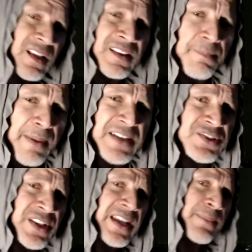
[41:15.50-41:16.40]
The
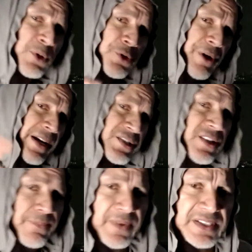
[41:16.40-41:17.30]
best thing about creating
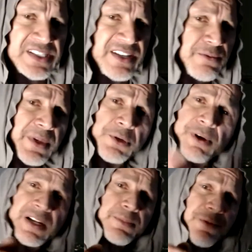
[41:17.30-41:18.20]
something that's never been
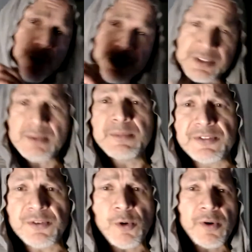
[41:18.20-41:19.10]
created before or done
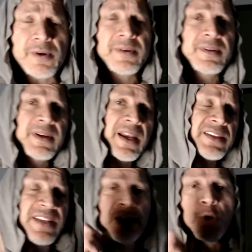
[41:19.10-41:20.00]
before
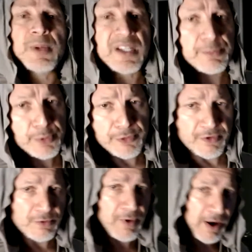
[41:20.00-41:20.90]
is that nobody can prove
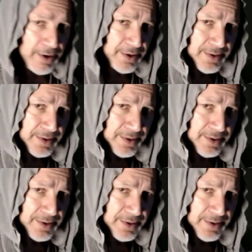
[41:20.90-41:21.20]
you wrong.